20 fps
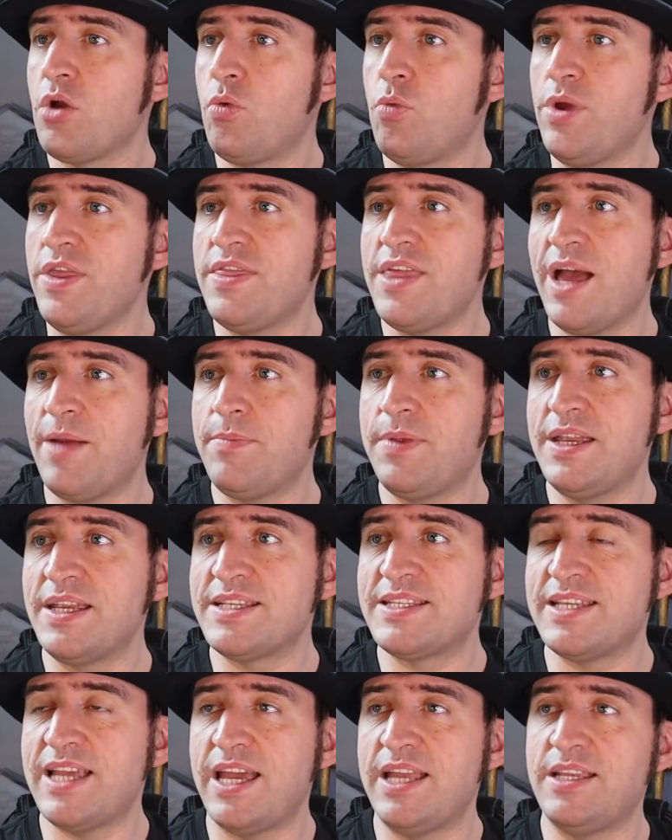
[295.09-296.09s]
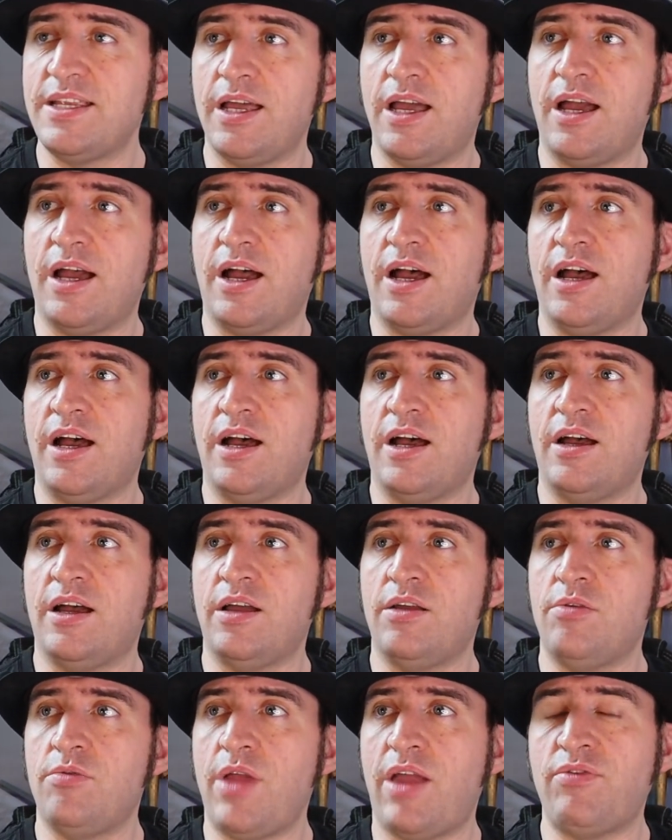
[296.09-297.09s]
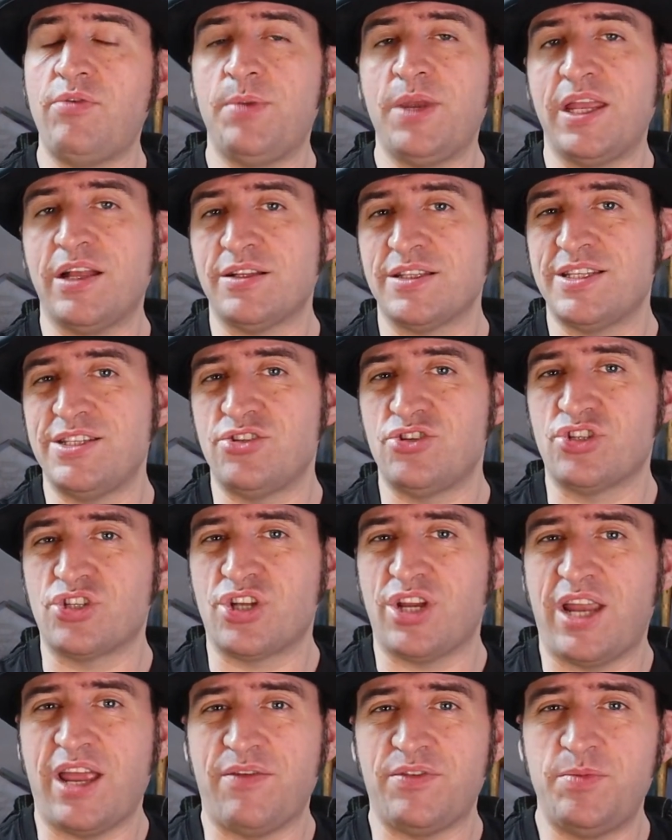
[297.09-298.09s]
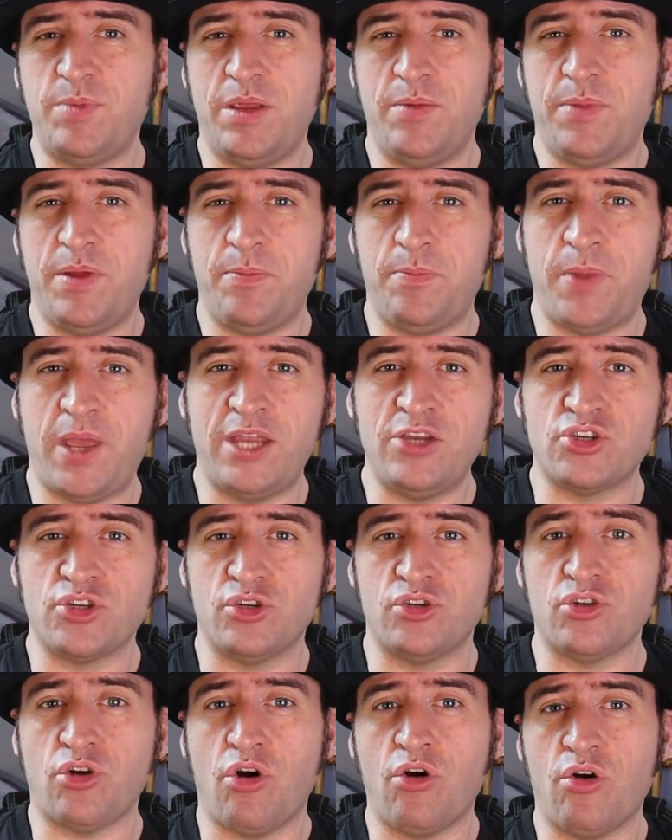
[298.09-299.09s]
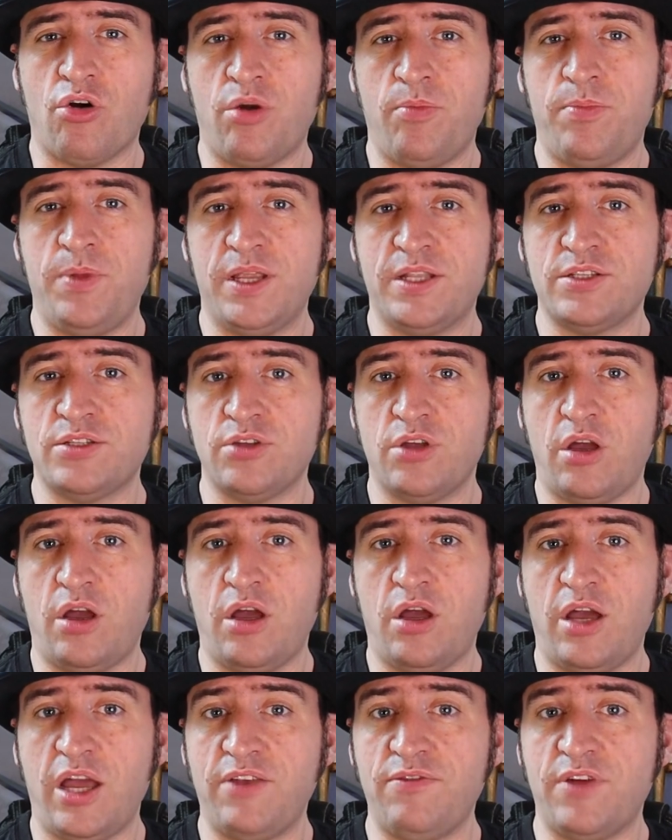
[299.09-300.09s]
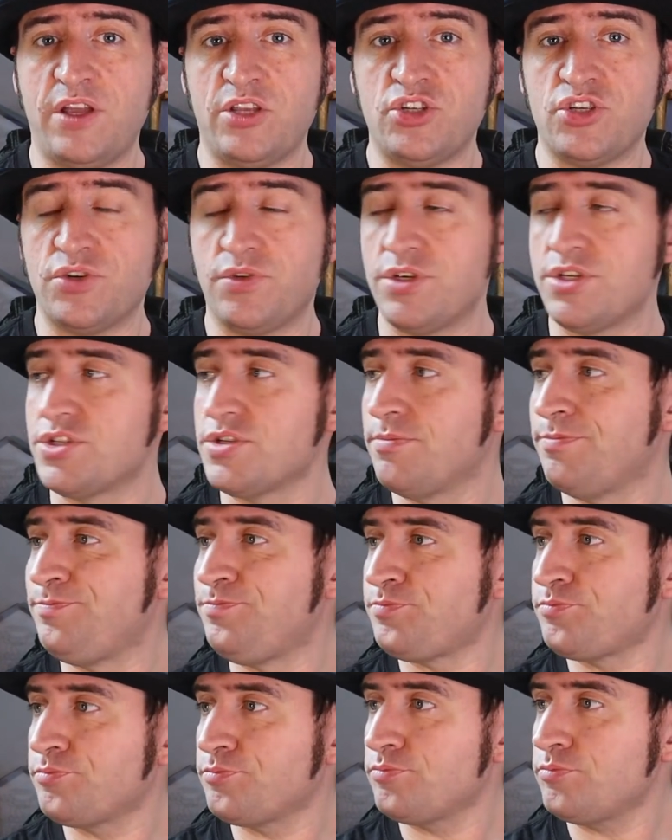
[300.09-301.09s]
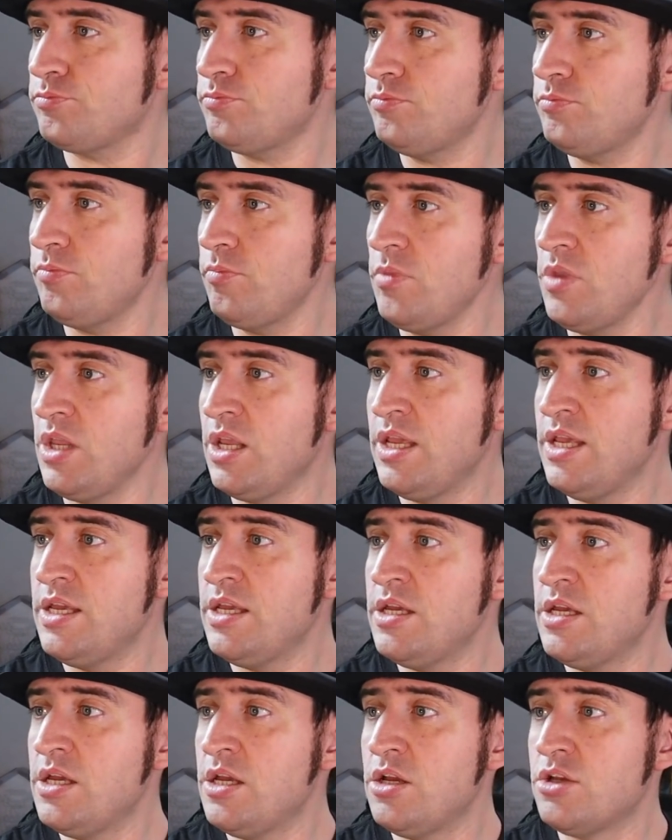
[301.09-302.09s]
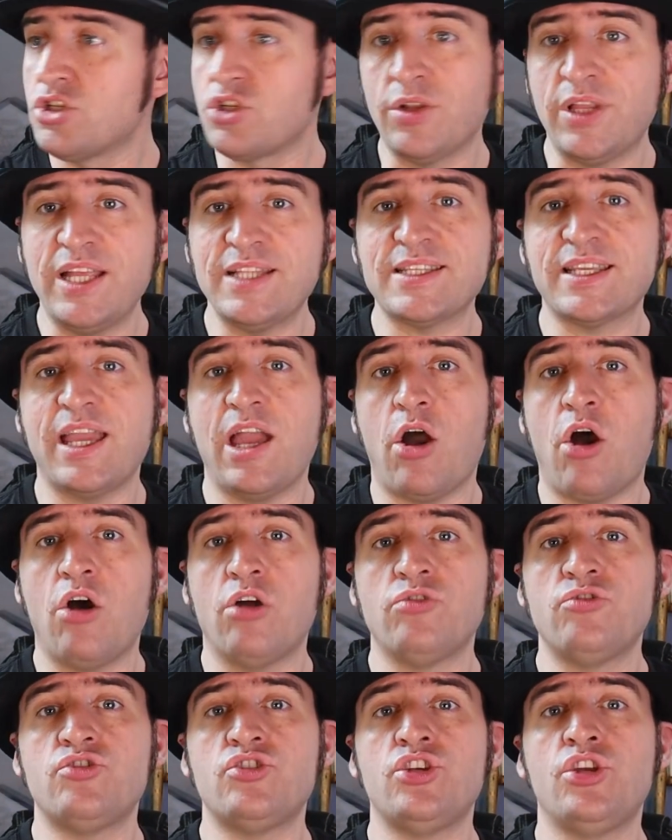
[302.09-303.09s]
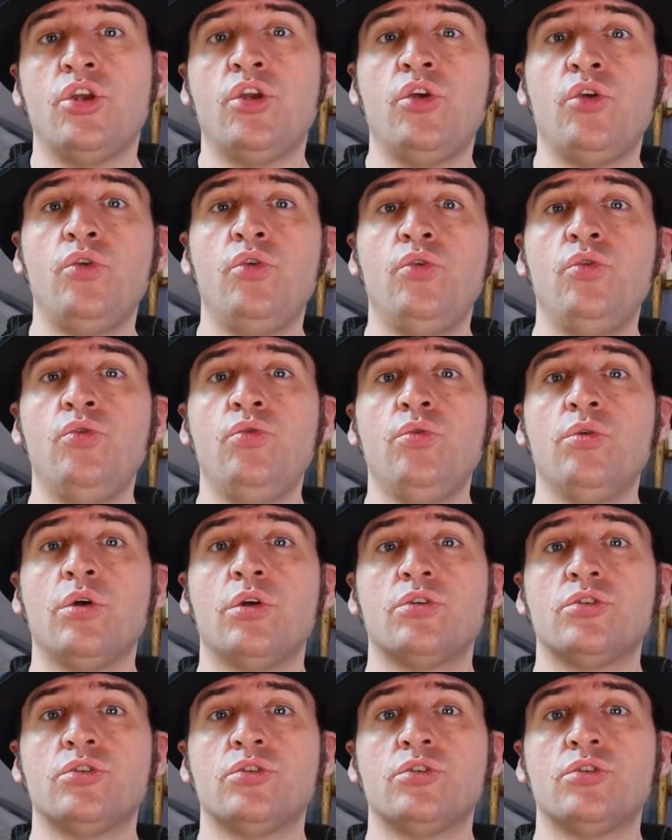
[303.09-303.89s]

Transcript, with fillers: With that being said, everybody else is just going to have to be a bit patient or a bit adventurous. So let's get on to